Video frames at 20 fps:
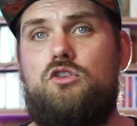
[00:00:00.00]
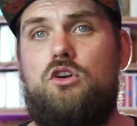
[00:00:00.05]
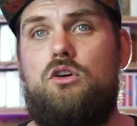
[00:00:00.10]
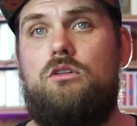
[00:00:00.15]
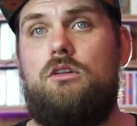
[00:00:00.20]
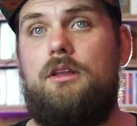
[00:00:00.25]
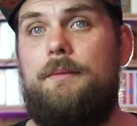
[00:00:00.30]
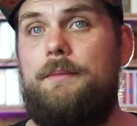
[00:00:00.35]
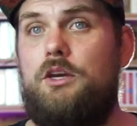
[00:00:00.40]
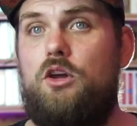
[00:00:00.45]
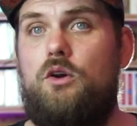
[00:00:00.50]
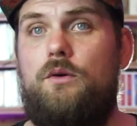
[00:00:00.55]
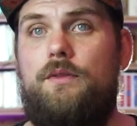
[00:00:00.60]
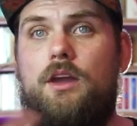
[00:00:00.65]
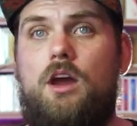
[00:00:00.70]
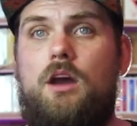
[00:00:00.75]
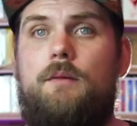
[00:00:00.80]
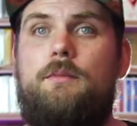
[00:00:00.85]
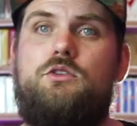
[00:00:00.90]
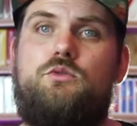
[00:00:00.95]
So let me know in the
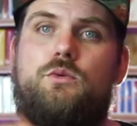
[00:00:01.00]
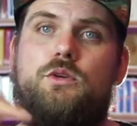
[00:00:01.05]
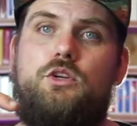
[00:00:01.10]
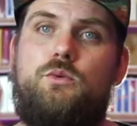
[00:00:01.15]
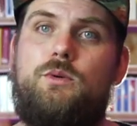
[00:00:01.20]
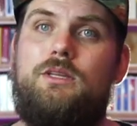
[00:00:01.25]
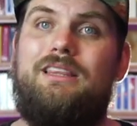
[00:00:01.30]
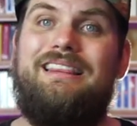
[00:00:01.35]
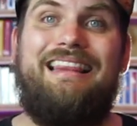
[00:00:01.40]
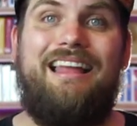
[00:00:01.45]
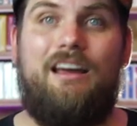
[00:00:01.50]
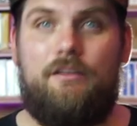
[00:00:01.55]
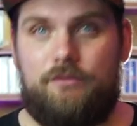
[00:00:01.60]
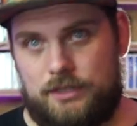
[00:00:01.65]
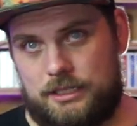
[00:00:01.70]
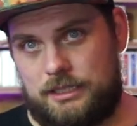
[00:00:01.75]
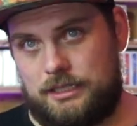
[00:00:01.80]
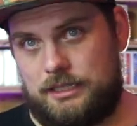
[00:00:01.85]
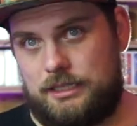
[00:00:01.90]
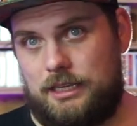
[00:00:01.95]
comments what you would love
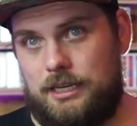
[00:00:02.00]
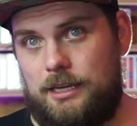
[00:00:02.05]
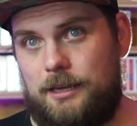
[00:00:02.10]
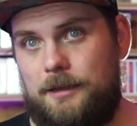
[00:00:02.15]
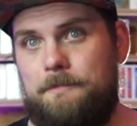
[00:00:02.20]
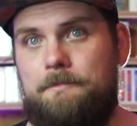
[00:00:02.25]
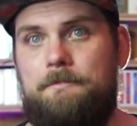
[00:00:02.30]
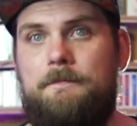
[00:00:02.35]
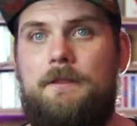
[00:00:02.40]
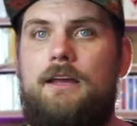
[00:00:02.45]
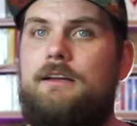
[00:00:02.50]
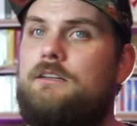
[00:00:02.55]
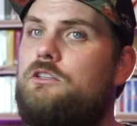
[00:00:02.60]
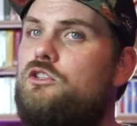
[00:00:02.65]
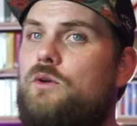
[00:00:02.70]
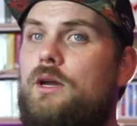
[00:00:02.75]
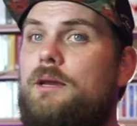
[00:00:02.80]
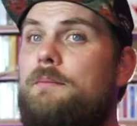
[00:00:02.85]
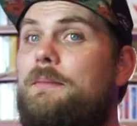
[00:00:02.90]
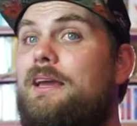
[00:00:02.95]
to see,
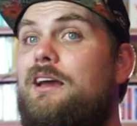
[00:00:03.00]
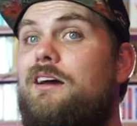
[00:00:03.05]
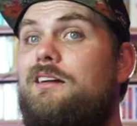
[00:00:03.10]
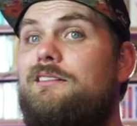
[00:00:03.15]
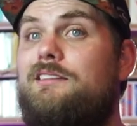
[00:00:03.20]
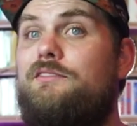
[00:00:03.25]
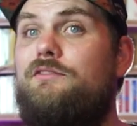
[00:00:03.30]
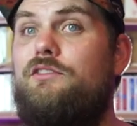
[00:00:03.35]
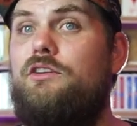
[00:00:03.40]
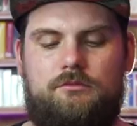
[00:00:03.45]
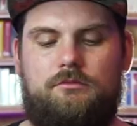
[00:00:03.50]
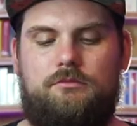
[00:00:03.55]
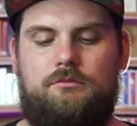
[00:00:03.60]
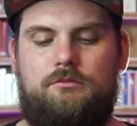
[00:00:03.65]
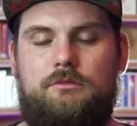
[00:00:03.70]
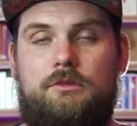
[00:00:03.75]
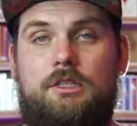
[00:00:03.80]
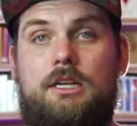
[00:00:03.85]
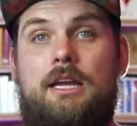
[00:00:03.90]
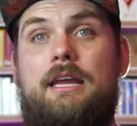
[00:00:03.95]
so I can make content for you.
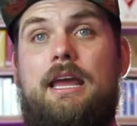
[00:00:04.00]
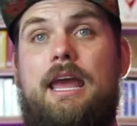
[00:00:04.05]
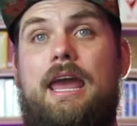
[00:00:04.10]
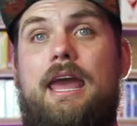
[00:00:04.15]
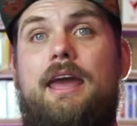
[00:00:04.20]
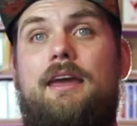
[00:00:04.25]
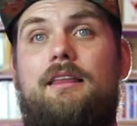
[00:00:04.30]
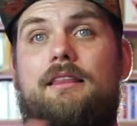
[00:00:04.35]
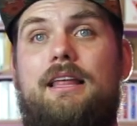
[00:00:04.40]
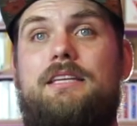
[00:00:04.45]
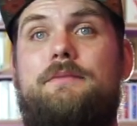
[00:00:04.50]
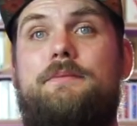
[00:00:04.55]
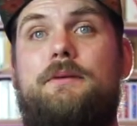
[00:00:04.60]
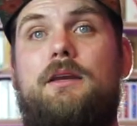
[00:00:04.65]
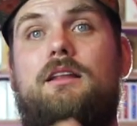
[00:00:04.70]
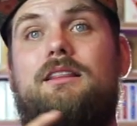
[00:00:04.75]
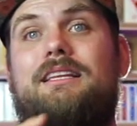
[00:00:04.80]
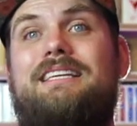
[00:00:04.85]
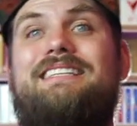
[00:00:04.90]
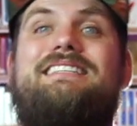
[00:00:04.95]
And last but
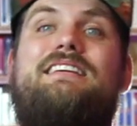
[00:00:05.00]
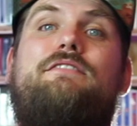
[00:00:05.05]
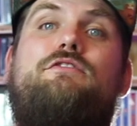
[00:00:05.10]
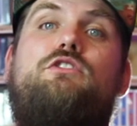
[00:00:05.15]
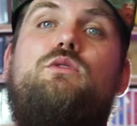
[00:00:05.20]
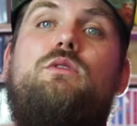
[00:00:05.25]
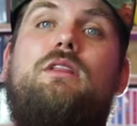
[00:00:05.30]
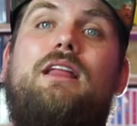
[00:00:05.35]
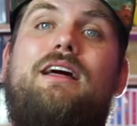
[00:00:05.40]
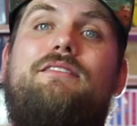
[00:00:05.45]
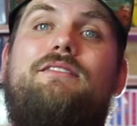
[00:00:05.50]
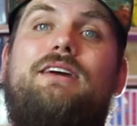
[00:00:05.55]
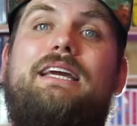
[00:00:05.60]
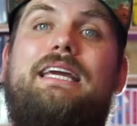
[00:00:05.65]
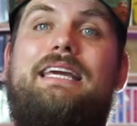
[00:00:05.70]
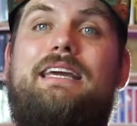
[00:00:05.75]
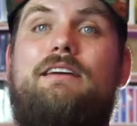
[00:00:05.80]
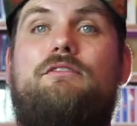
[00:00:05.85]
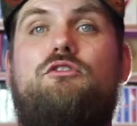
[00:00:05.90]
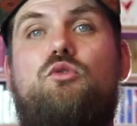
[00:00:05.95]
not least, if you love
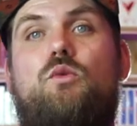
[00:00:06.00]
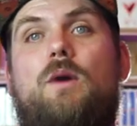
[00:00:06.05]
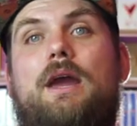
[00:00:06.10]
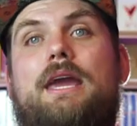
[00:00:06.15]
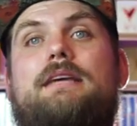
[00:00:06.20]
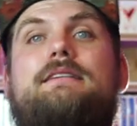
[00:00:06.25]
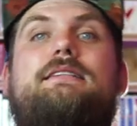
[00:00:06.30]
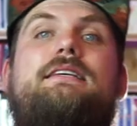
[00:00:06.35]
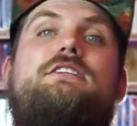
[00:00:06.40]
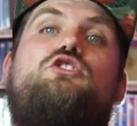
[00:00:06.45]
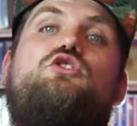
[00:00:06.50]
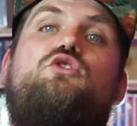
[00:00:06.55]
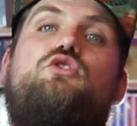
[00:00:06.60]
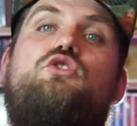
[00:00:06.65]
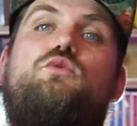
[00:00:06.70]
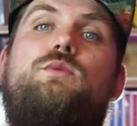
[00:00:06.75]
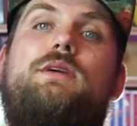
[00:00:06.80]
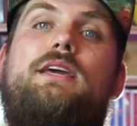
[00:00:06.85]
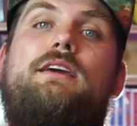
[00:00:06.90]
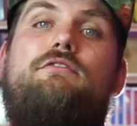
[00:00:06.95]
giveaways, as soon
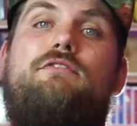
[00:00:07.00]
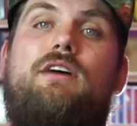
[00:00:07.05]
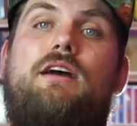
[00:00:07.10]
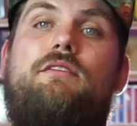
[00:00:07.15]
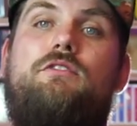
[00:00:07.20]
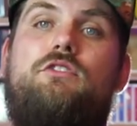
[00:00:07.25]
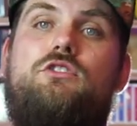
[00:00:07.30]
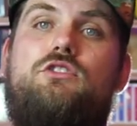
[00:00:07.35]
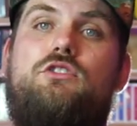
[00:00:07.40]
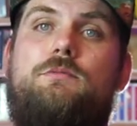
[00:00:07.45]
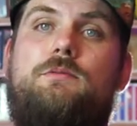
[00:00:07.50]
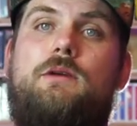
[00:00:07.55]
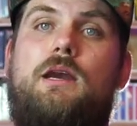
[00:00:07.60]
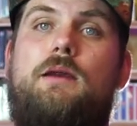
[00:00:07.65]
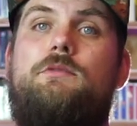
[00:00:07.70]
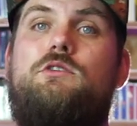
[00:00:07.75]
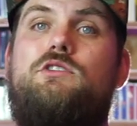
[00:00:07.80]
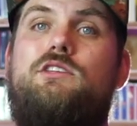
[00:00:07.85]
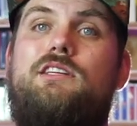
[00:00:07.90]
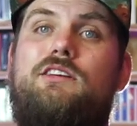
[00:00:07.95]
as we hit 500
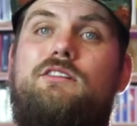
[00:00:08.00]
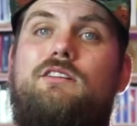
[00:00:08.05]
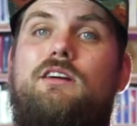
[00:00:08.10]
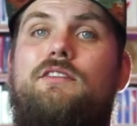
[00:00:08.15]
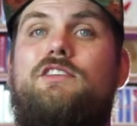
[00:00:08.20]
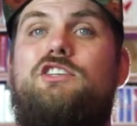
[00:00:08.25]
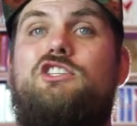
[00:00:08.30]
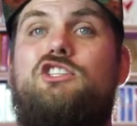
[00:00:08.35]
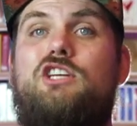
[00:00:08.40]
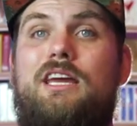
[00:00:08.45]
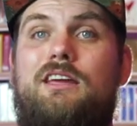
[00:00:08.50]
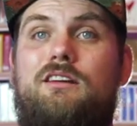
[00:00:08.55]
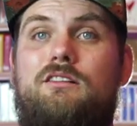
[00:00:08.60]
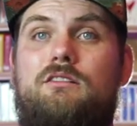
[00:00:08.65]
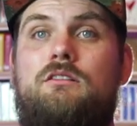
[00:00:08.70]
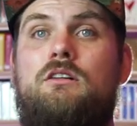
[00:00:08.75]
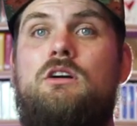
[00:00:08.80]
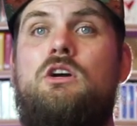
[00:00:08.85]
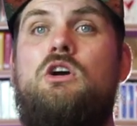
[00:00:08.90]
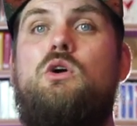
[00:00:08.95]
subscribers here on the
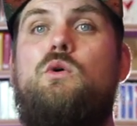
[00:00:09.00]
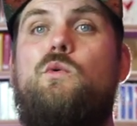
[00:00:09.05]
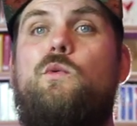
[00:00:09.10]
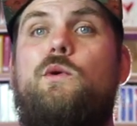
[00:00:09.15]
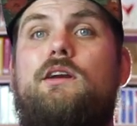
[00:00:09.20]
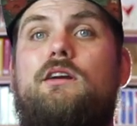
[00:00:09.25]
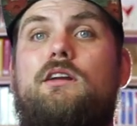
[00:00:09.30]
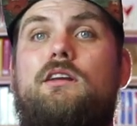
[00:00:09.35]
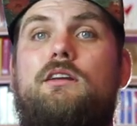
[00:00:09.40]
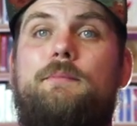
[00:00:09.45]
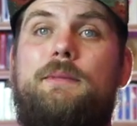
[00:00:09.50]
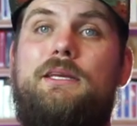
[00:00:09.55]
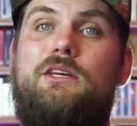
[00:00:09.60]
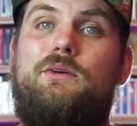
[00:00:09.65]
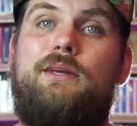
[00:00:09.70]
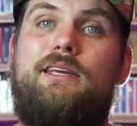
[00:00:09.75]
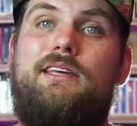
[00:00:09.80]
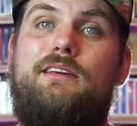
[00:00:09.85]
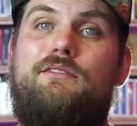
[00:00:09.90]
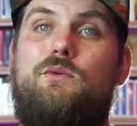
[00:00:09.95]
channel, we are going to be
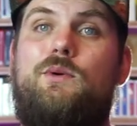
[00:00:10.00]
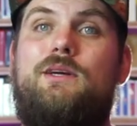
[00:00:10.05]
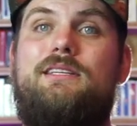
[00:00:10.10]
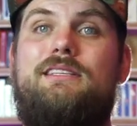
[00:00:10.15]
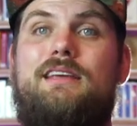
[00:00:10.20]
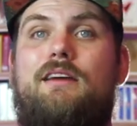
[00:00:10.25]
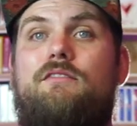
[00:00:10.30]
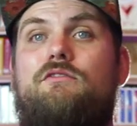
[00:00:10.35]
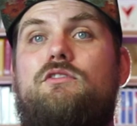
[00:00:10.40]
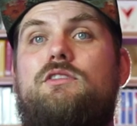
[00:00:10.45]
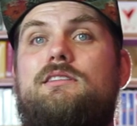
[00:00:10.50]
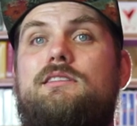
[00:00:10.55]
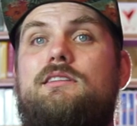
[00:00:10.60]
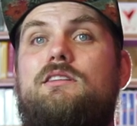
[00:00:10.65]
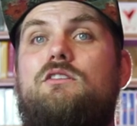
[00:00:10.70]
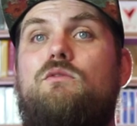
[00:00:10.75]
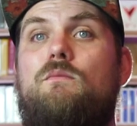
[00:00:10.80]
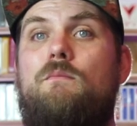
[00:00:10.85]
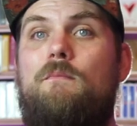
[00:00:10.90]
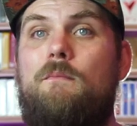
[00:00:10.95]
doing giveaways every
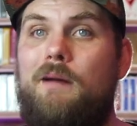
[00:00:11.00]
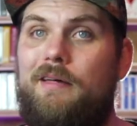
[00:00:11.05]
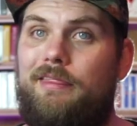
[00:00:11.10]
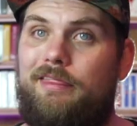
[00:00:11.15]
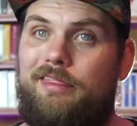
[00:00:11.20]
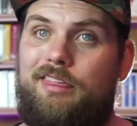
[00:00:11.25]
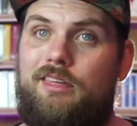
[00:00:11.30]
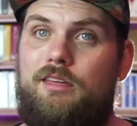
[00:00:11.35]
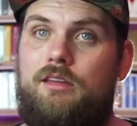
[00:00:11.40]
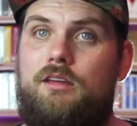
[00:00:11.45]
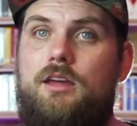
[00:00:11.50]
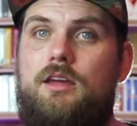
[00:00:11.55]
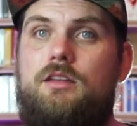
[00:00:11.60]
single month.